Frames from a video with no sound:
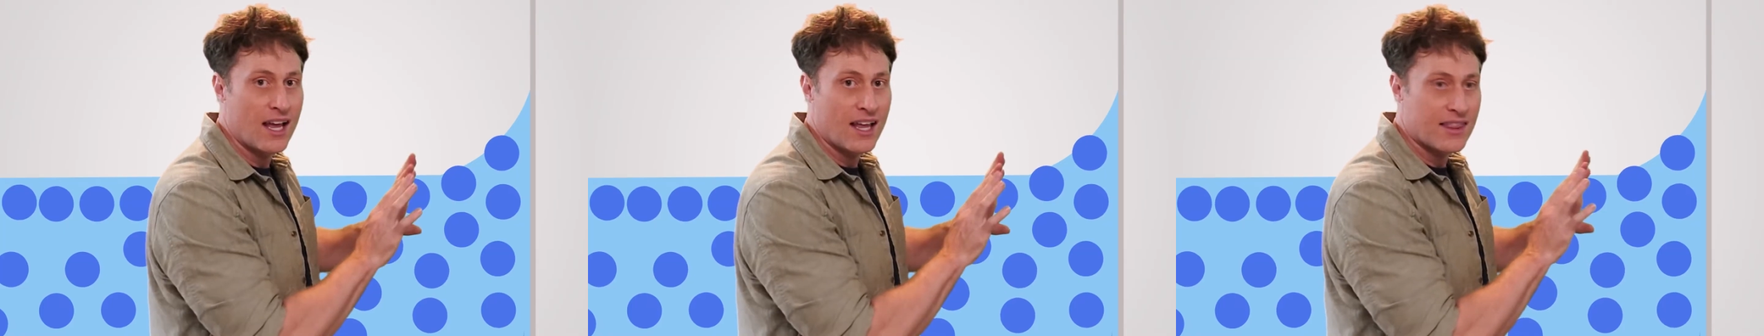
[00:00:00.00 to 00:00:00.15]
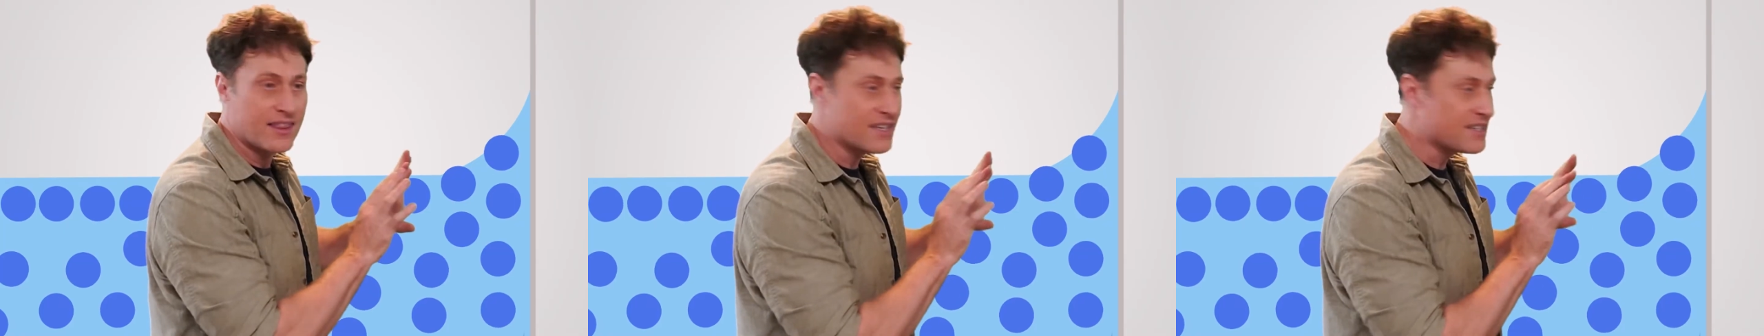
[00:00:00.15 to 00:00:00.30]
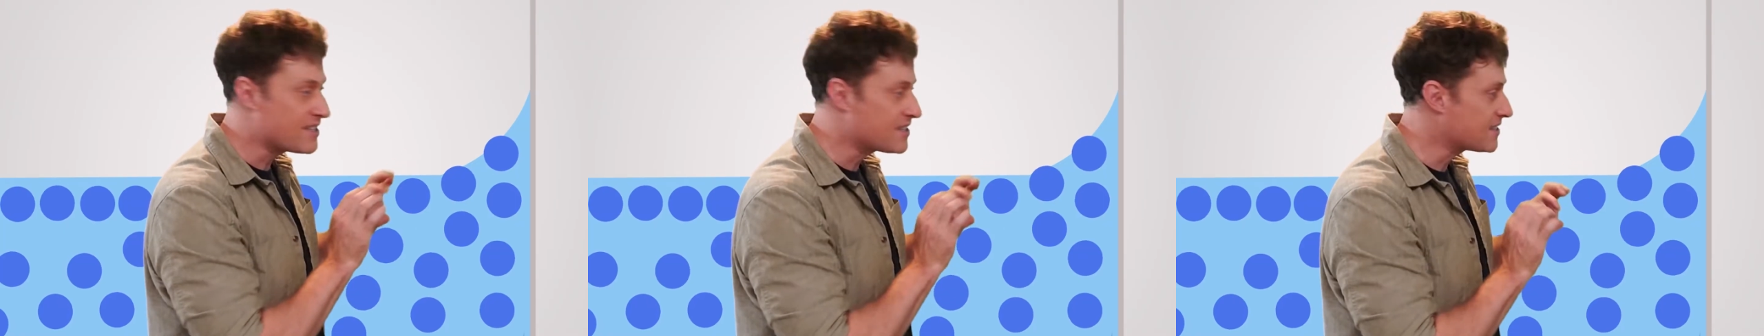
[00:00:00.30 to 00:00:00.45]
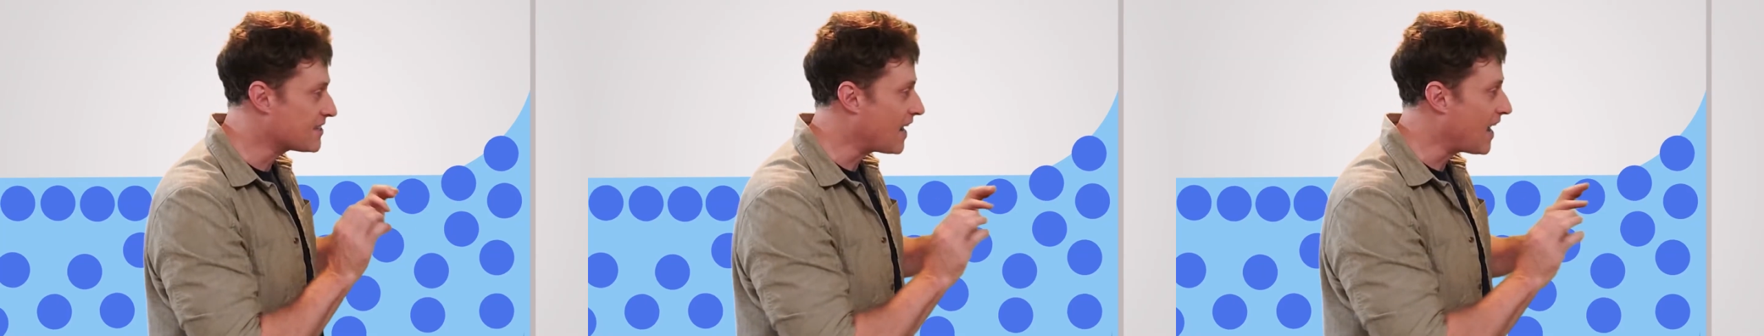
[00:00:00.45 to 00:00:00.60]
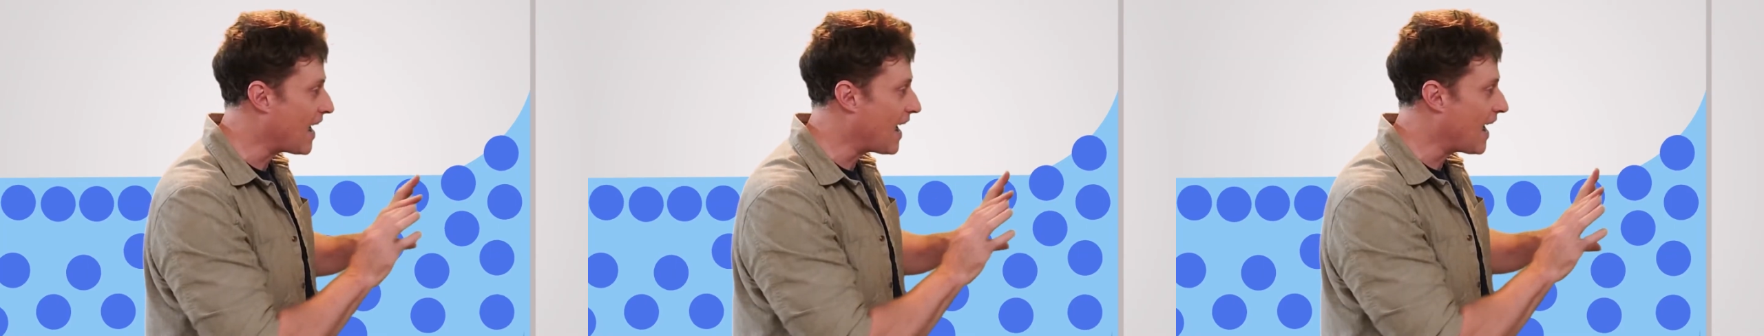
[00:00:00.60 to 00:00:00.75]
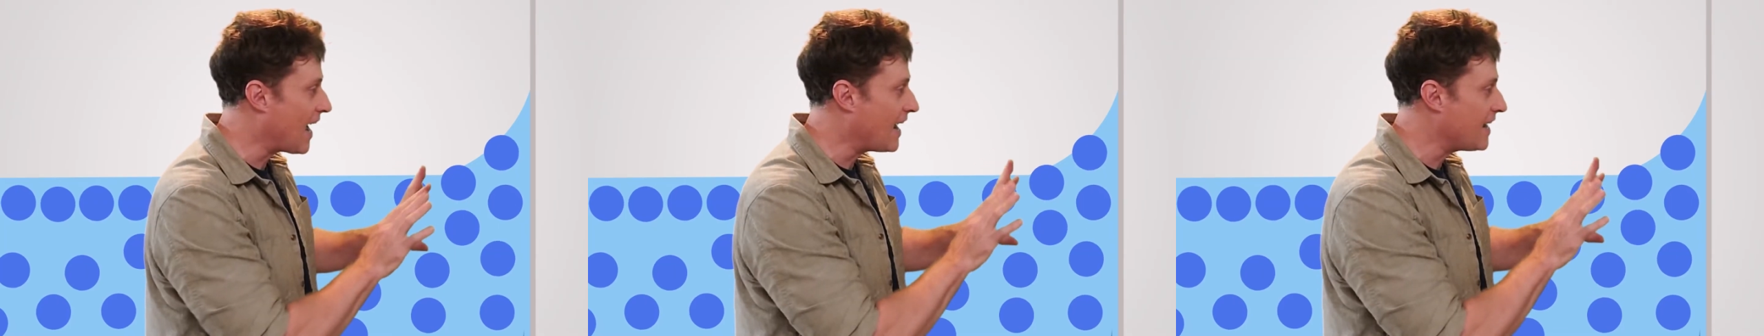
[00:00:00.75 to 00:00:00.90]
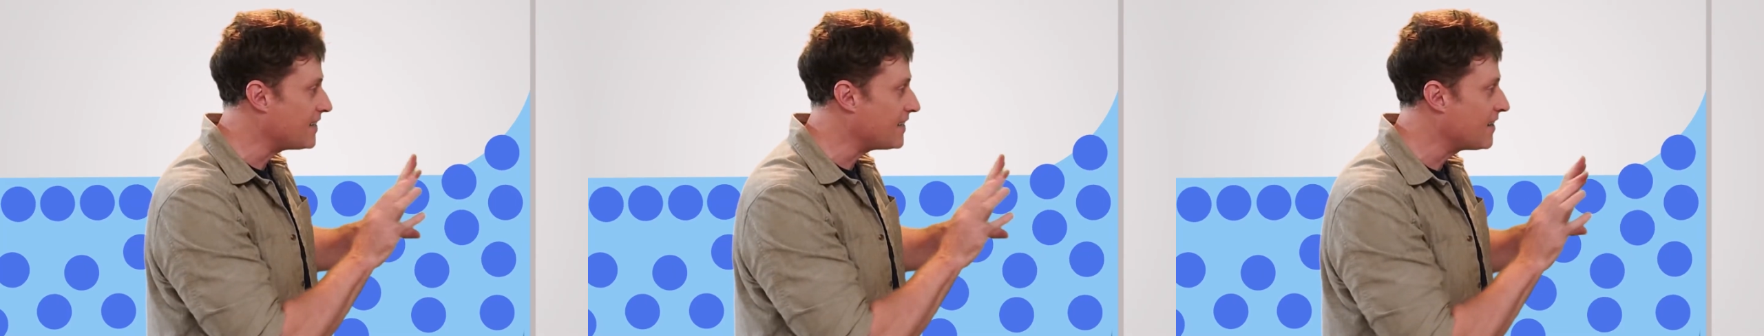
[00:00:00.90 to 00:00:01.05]
the
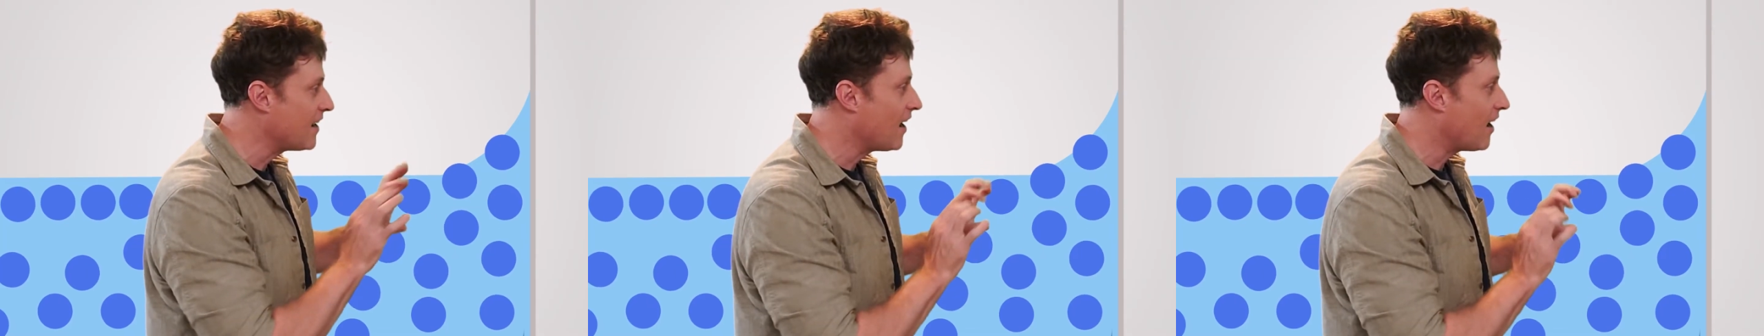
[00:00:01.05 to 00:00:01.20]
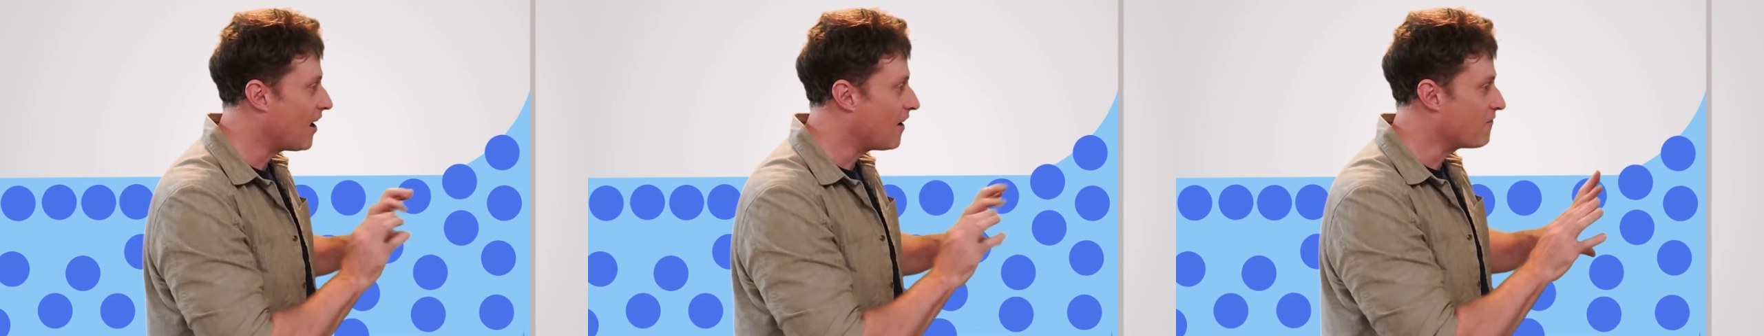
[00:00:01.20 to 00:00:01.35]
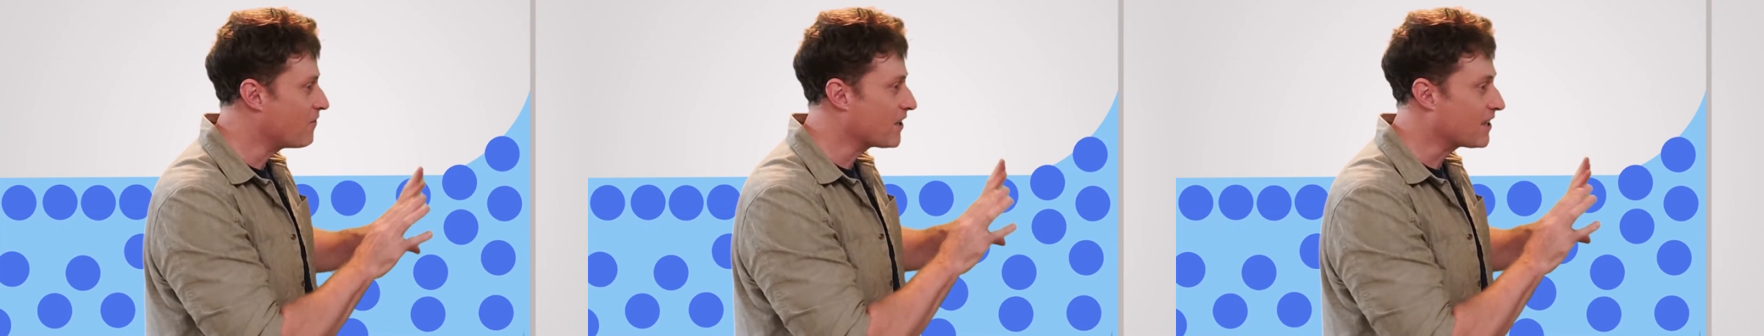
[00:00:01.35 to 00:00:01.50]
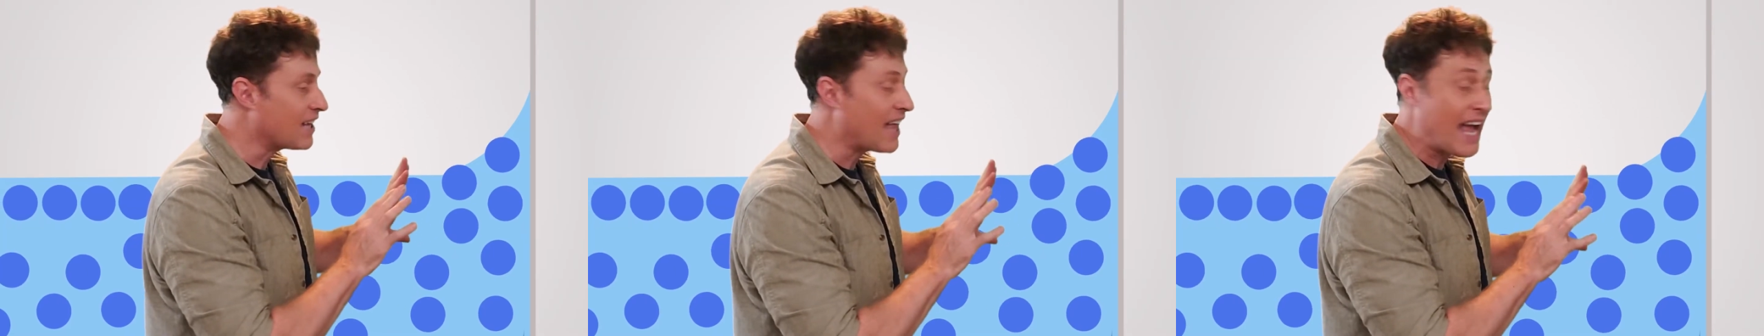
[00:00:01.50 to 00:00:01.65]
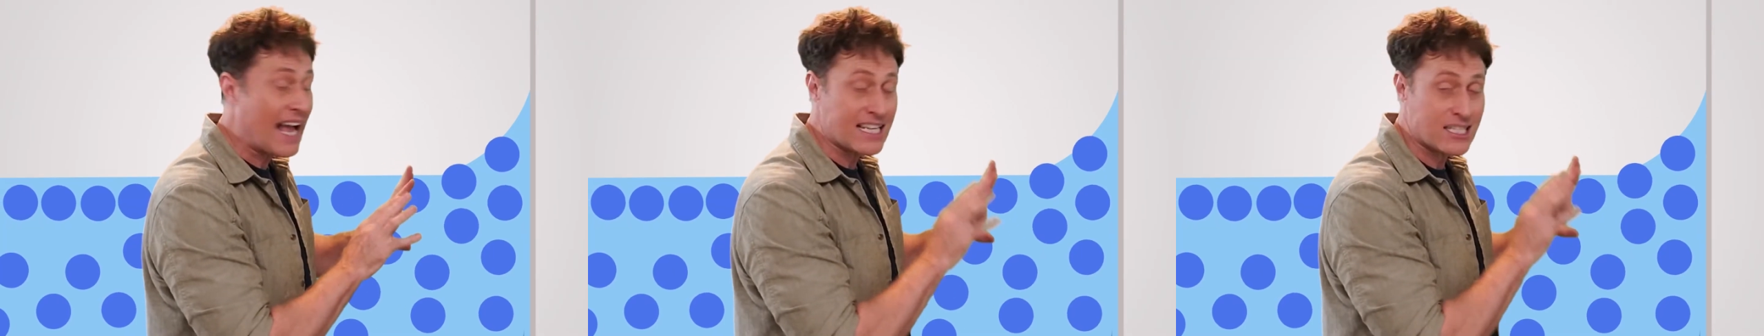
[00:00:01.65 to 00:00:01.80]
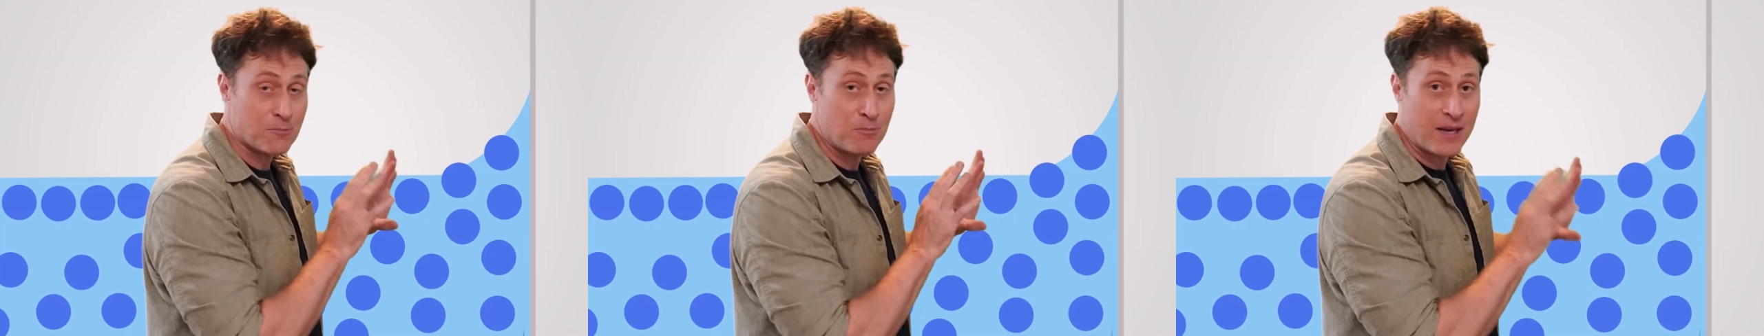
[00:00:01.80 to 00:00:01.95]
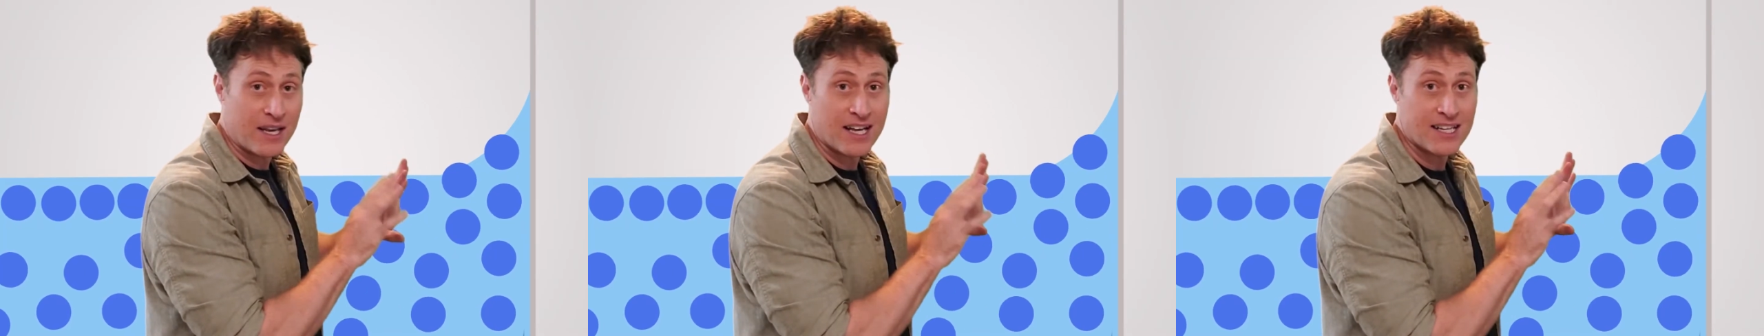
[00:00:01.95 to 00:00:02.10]
side of the glass
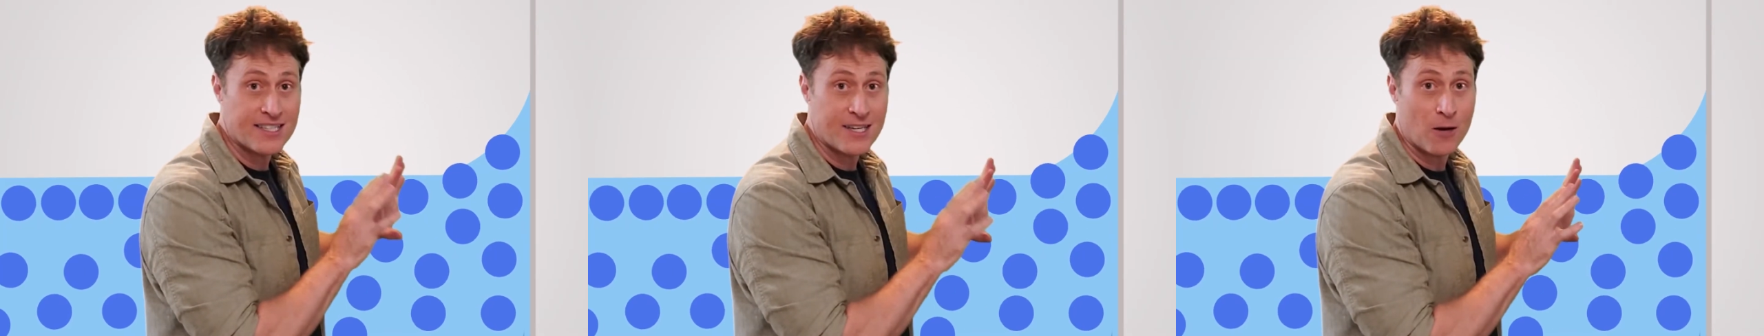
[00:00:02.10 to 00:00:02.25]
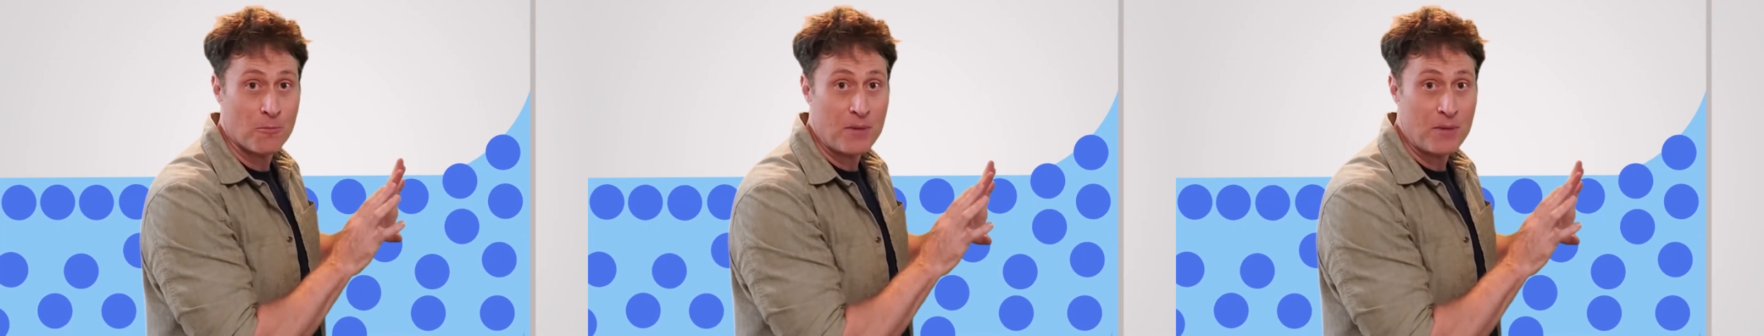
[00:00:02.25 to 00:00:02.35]
because they're